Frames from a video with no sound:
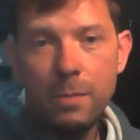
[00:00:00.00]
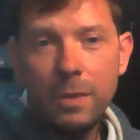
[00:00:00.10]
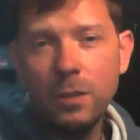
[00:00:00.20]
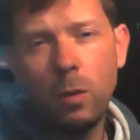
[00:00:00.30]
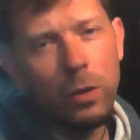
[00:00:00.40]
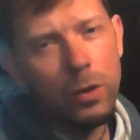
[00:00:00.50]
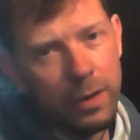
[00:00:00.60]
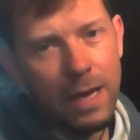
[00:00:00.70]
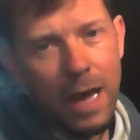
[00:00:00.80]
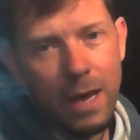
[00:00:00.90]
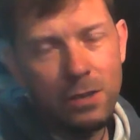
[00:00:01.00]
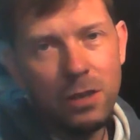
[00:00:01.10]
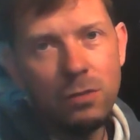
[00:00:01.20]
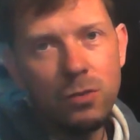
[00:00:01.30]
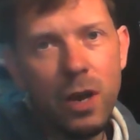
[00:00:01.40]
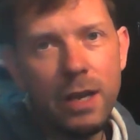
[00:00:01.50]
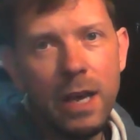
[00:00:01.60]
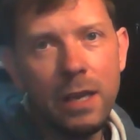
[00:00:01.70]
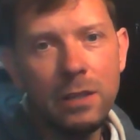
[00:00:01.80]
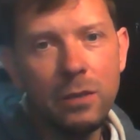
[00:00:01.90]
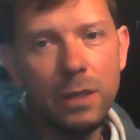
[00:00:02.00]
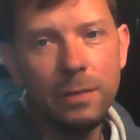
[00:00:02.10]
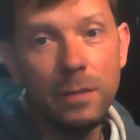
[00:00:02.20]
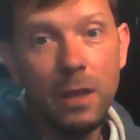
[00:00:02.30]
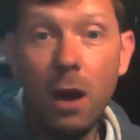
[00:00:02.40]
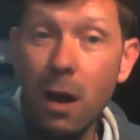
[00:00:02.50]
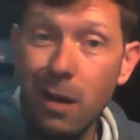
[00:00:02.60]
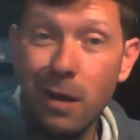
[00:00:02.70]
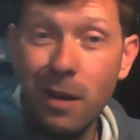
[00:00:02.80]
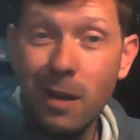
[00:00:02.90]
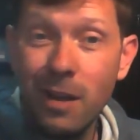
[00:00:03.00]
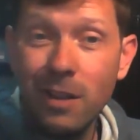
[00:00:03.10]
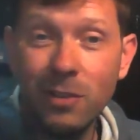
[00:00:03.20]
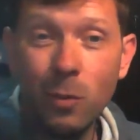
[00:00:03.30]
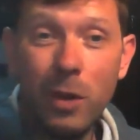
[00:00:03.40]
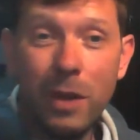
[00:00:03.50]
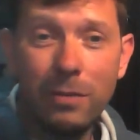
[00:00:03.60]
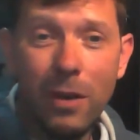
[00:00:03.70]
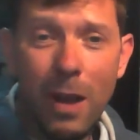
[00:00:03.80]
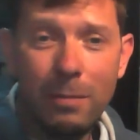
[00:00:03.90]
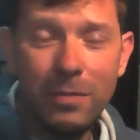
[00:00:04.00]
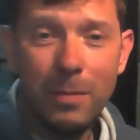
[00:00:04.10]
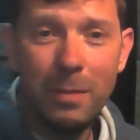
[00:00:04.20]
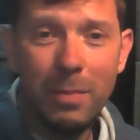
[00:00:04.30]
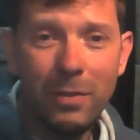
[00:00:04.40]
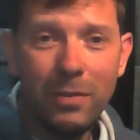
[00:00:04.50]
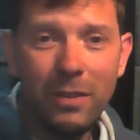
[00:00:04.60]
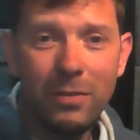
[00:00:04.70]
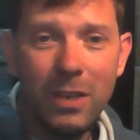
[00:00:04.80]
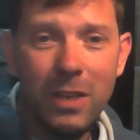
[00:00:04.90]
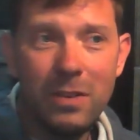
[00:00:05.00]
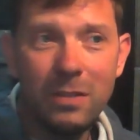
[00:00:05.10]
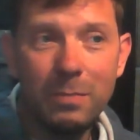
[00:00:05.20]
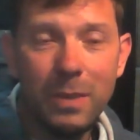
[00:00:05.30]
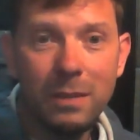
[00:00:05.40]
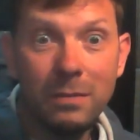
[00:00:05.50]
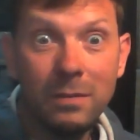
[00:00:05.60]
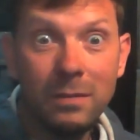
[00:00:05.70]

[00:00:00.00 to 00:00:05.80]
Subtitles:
But still, I want you to engage and try to get into it. It's a weird vibe for me to post these videos, but